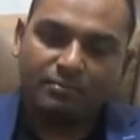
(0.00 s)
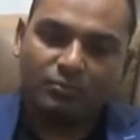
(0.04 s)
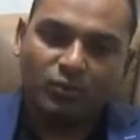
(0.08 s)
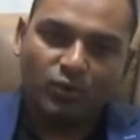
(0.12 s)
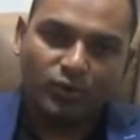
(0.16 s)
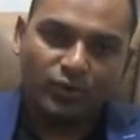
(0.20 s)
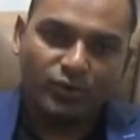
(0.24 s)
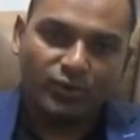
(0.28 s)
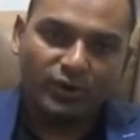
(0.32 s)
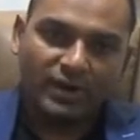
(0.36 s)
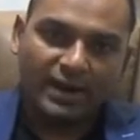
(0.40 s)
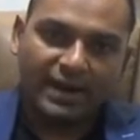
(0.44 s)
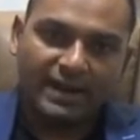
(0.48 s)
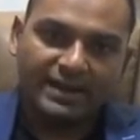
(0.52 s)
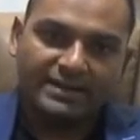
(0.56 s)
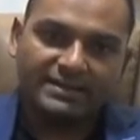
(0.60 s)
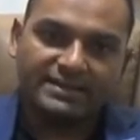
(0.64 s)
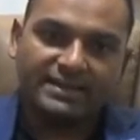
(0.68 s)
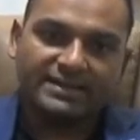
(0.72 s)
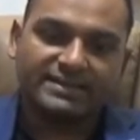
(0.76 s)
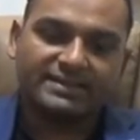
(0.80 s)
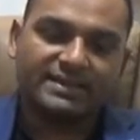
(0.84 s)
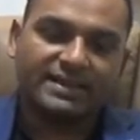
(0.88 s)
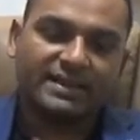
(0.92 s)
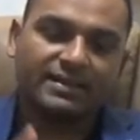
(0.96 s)
book your
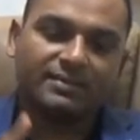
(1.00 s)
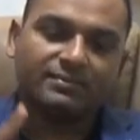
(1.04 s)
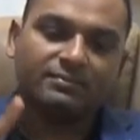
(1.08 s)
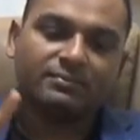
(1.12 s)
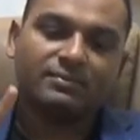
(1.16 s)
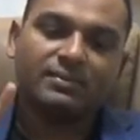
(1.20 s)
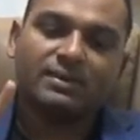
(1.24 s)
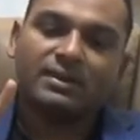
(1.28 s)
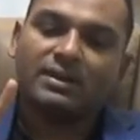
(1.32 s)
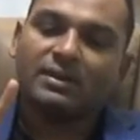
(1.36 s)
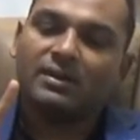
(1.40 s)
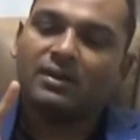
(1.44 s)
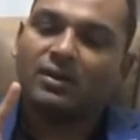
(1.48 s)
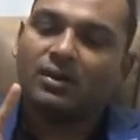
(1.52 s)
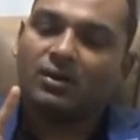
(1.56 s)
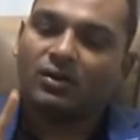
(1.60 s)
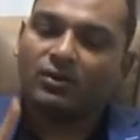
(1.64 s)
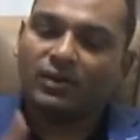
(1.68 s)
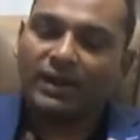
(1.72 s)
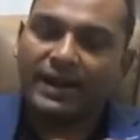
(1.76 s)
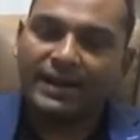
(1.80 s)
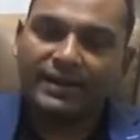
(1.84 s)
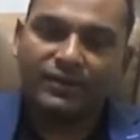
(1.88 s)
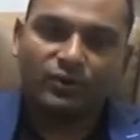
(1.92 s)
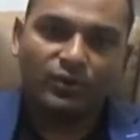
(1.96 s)
IELTS exam,
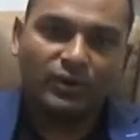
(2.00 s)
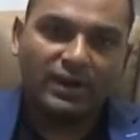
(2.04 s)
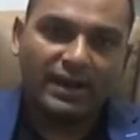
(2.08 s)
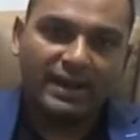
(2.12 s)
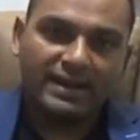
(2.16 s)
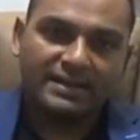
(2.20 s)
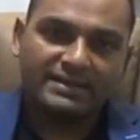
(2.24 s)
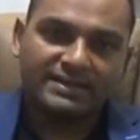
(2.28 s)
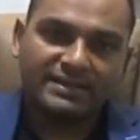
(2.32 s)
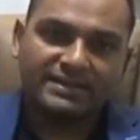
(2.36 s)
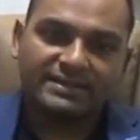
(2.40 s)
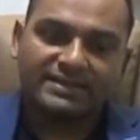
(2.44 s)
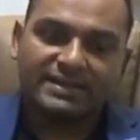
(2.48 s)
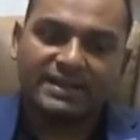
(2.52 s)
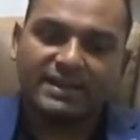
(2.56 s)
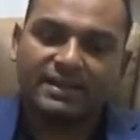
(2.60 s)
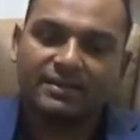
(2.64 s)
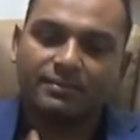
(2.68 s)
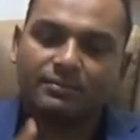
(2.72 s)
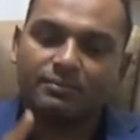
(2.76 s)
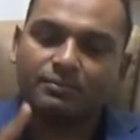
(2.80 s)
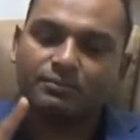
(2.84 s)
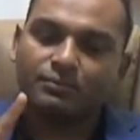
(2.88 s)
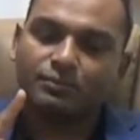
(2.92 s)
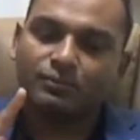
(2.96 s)
write your IELTS
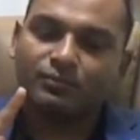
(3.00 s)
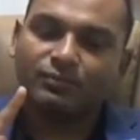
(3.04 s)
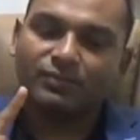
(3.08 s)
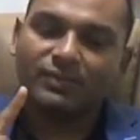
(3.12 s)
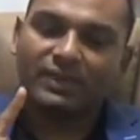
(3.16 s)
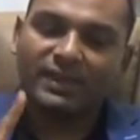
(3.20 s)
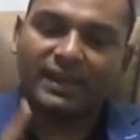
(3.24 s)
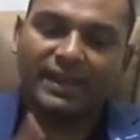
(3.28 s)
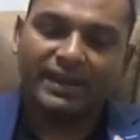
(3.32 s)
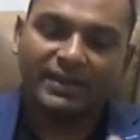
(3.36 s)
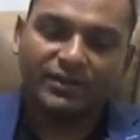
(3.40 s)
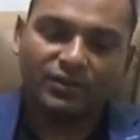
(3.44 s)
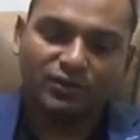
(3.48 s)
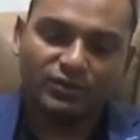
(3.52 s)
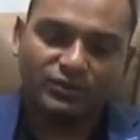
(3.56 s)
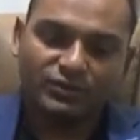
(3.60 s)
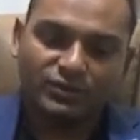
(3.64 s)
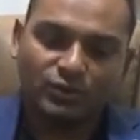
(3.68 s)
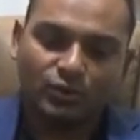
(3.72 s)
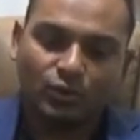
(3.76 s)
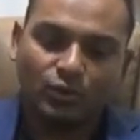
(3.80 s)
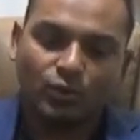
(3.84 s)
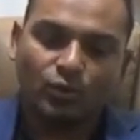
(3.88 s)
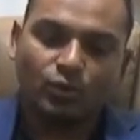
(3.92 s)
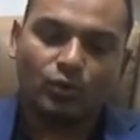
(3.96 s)
exam, get your
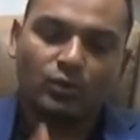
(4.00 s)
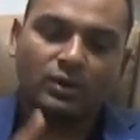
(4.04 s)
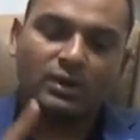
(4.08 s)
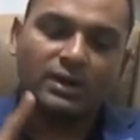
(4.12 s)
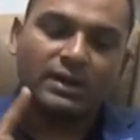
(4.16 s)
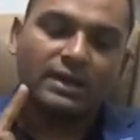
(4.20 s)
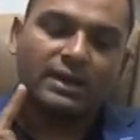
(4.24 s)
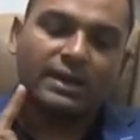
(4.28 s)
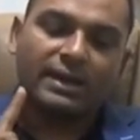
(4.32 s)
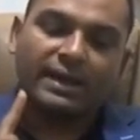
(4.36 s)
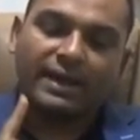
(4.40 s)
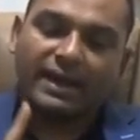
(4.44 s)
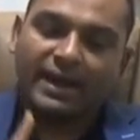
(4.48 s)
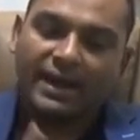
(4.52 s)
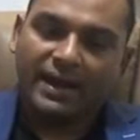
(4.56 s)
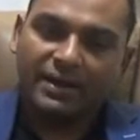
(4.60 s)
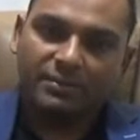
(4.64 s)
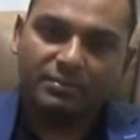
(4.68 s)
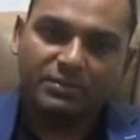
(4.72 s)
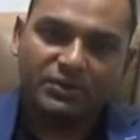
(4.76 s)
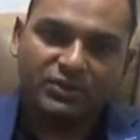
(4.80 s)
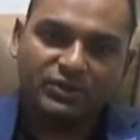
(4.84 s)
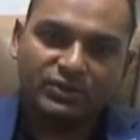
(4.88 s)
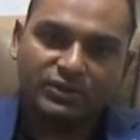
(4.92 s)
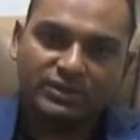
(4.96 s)
score,
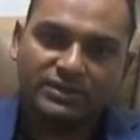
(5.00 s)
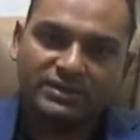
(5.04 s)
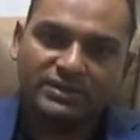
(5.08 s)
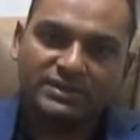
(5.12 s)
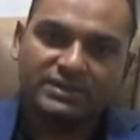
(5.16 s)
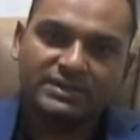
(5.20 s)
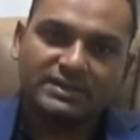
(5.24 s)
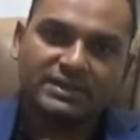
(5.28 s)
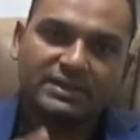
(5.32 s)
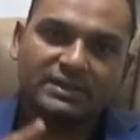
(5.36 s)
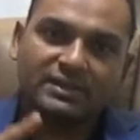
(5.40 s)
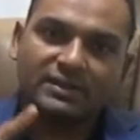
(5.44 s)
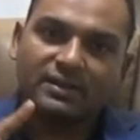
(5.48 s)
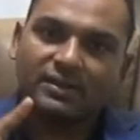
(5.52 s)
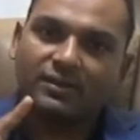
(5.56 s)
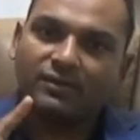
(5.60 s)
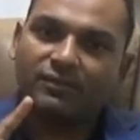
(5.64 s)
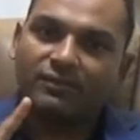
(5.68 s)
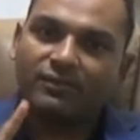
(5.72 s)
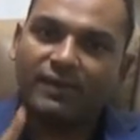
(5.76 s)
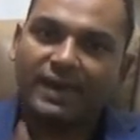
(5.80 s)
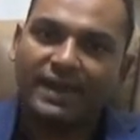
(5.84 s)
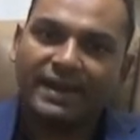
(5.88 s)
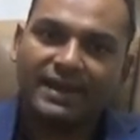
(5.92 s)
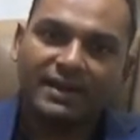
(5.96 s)
admissions,
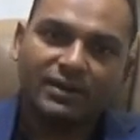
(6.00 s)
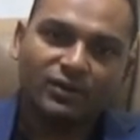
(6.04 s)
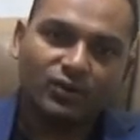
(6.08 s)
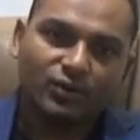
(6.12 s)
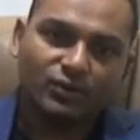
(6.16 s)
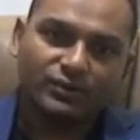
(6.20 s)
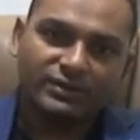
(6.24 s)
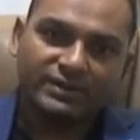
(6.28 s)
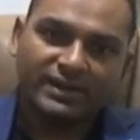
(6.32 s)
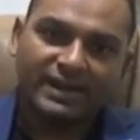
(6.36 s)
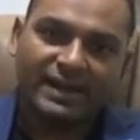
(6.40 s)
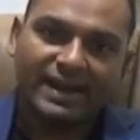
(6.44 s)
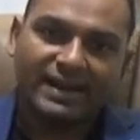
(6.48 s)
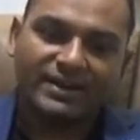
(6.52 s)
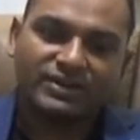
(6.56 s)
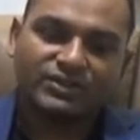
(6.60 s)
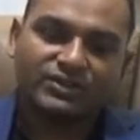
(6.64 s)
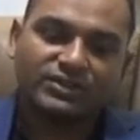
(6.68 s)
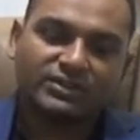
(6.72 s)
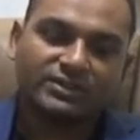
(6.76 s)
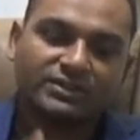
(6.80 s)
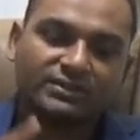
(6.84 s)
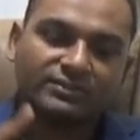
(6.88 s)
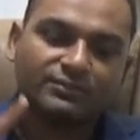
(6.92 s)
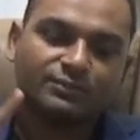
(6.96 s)
final course
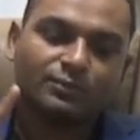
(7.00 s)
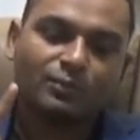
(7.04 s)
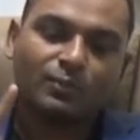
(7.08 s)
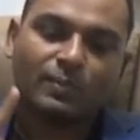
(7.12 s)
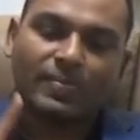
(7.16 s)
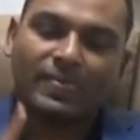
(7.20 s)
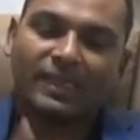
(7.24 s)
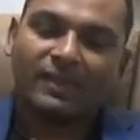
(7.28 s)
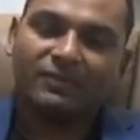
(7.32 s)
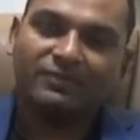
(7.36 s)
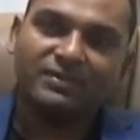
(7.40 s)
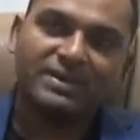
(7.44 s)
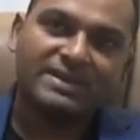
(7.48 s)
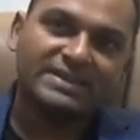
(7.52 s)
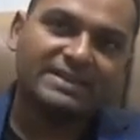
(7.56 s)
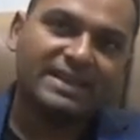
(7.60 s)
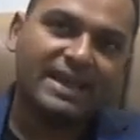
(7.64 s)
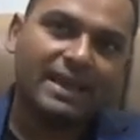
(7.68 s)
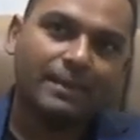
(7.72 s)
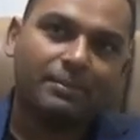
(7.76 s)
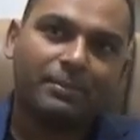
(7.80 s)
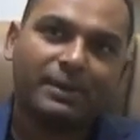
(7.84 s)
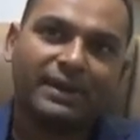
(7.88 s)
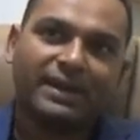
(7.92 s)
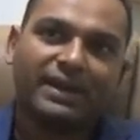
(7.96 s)
selection, visa
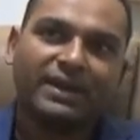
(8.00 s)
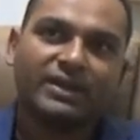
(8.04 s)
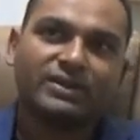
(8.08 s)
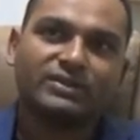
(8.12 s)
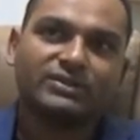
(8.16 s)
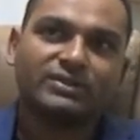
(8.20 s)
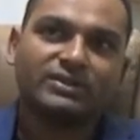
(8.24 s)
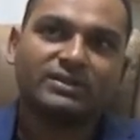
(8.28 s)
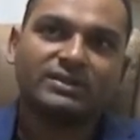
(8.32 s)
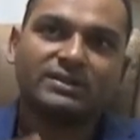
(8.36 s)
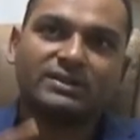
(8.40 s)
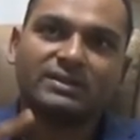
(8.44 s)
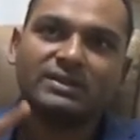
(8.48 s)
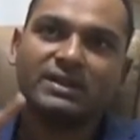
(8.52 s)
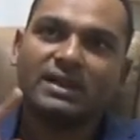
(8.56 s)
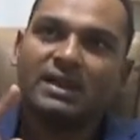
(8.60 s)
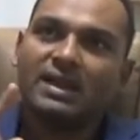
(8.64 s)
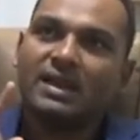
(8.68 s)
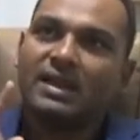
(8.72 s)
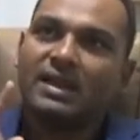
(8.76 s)
application,